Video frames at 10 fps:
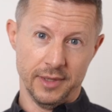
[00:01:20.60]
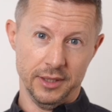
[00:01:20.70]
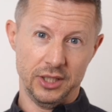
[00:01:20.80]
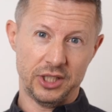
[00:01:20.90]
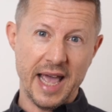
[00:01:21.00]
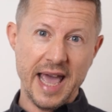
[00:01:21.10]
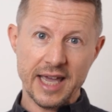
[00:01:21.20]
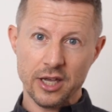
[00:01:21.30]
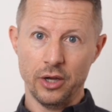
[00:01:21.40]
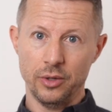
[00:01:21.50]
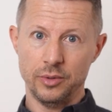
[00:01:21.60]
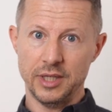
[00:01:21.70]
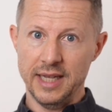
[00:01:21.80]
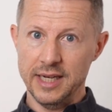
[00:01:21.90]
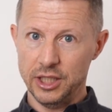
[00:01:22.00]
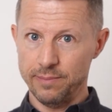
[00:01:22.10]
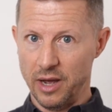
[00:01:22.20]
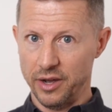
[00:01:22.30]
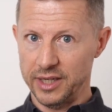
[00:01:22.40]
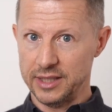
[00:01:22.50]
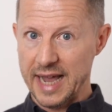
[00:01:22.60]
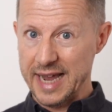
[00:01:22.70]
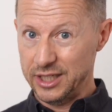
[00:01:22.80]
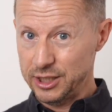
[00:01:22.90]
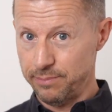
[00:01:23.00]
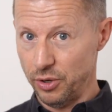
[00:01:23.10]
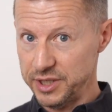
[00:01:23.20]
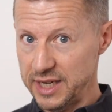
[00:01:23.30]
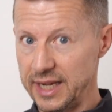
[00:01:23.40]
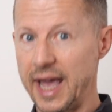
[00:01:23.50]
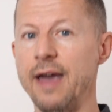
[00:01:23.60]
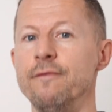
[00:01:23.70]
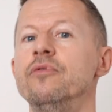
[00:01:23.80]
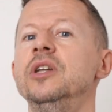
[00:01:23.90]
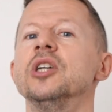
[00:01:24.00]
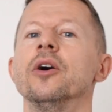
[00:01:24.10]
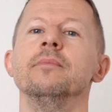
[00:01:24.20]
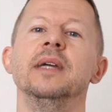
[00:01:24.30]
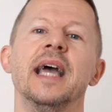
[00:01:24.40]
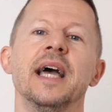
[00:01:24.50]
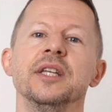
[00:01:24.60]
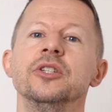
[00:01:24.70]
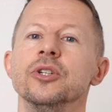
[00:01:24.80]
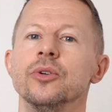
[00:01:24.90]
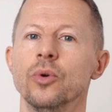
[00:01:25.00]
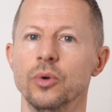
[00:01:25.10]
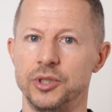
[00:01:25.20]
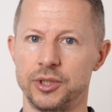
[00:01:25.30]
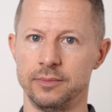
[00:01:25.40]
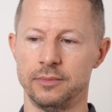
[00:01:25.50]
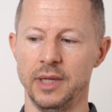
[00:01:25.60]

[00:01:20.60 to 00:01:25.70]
And this echoed in his mind and his body every time he had intercourse.